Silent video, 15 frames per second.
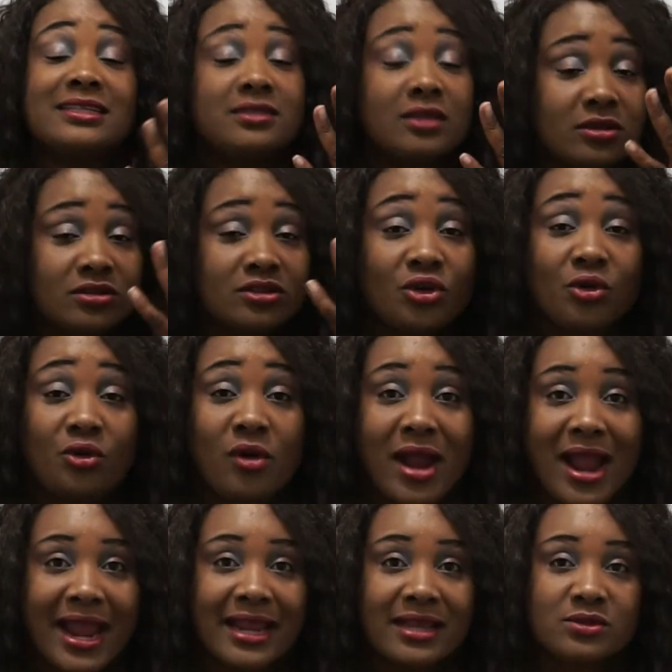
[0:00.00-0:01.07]
started to
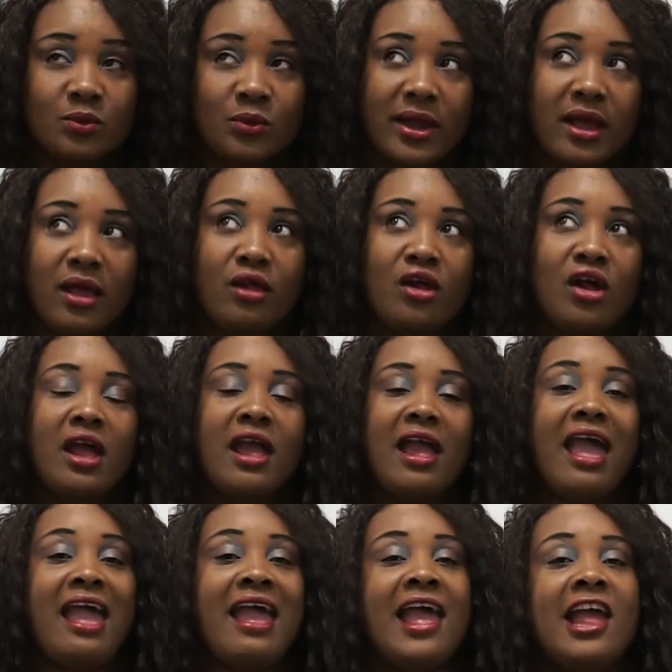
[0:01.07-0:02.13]
cry as well.
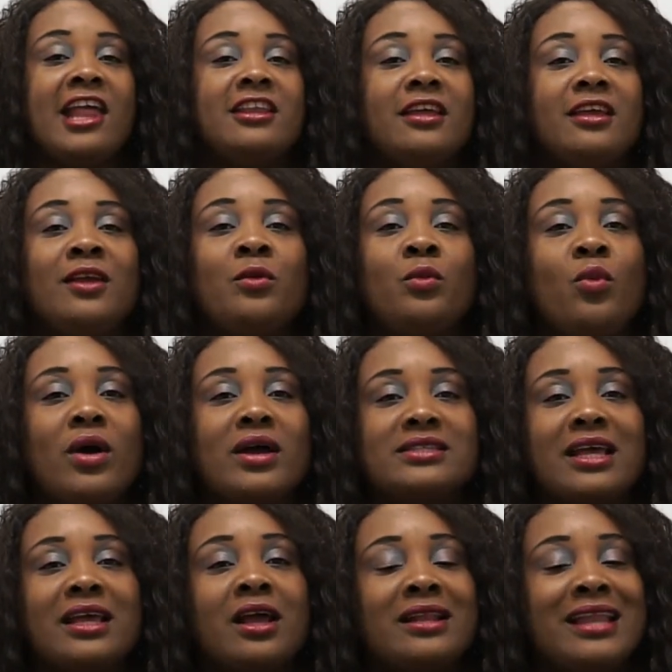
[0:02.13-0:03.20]
And it was
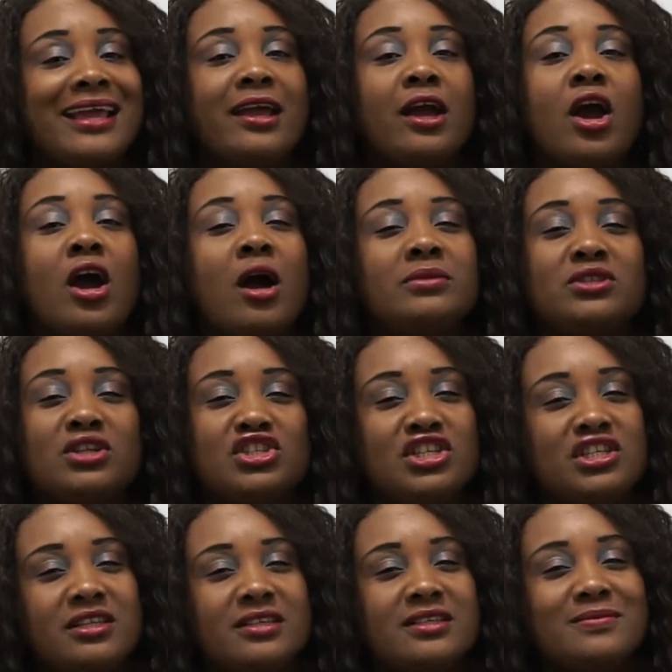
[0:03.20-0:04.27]
like a come to
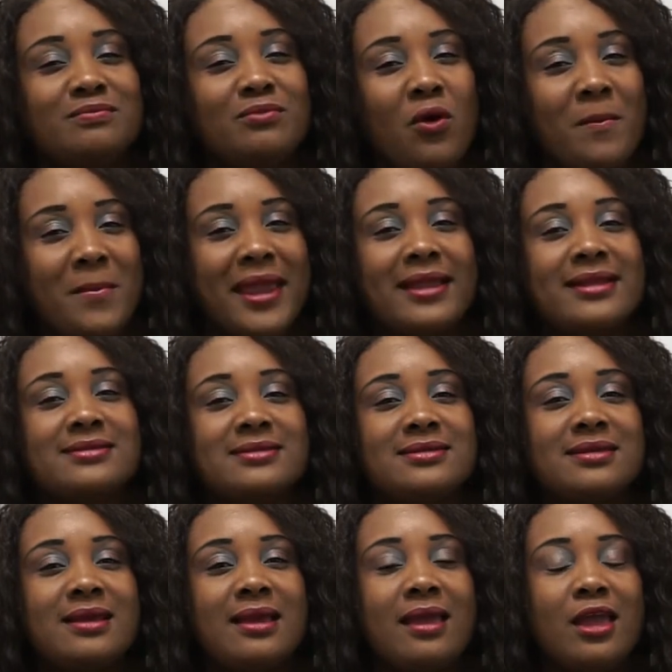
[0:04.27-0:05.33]
Jesus moment,
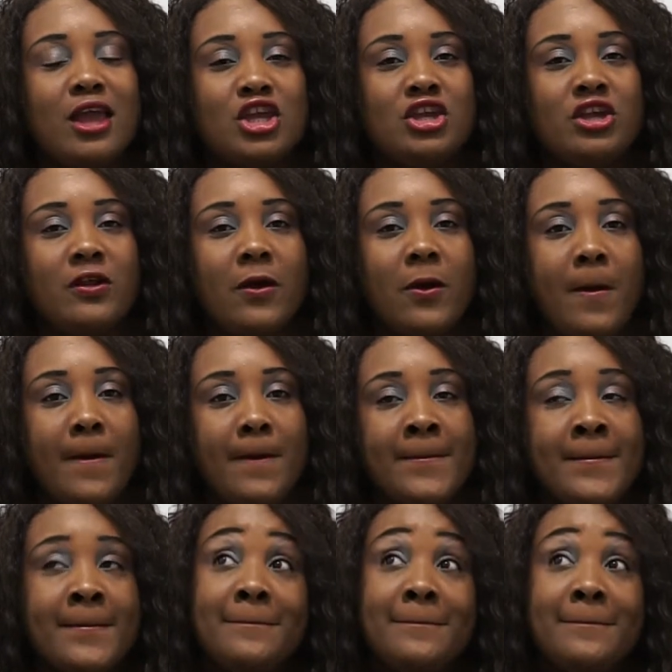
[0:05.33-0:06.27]
you know?